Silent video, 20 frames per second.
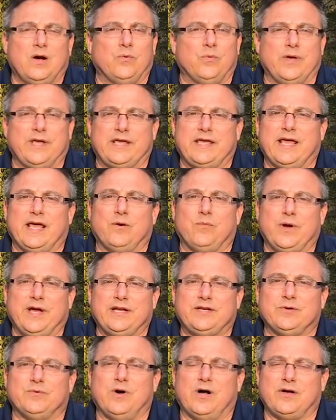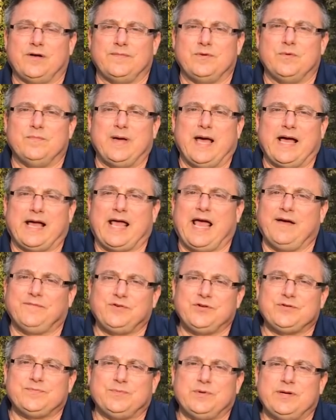We can't wait to welcome you back
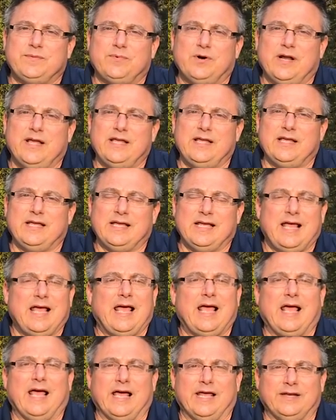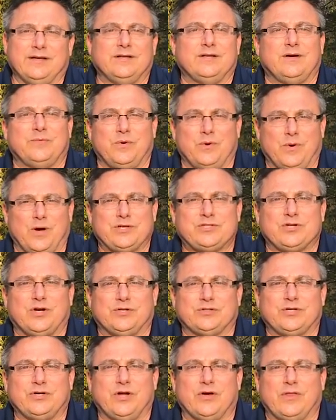after spring break, and we want you
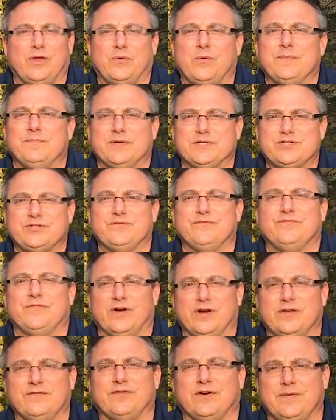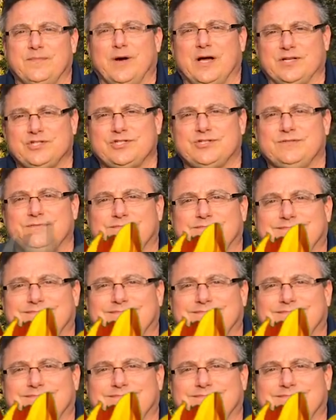all to know that we miss you very, very much.